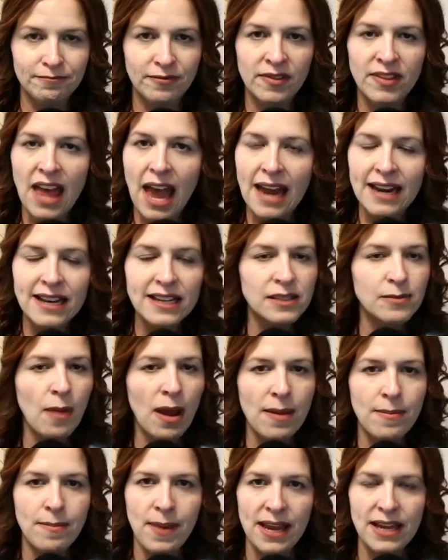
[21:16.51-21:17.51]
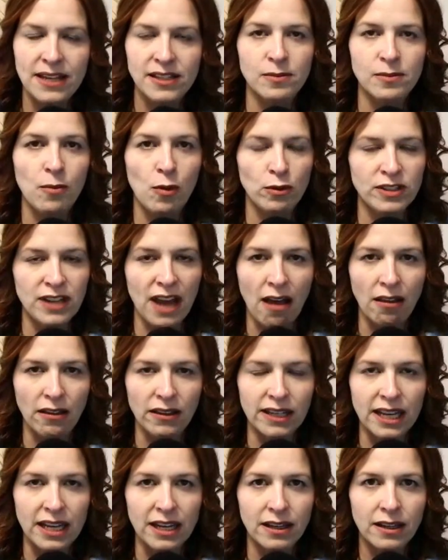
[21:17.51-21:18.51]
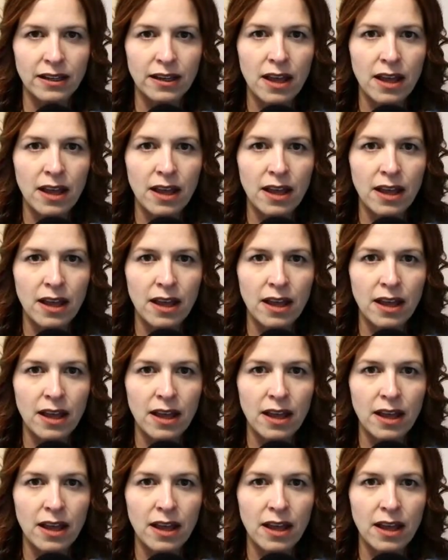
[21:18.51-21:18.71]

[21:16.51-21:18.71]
That is my base modality.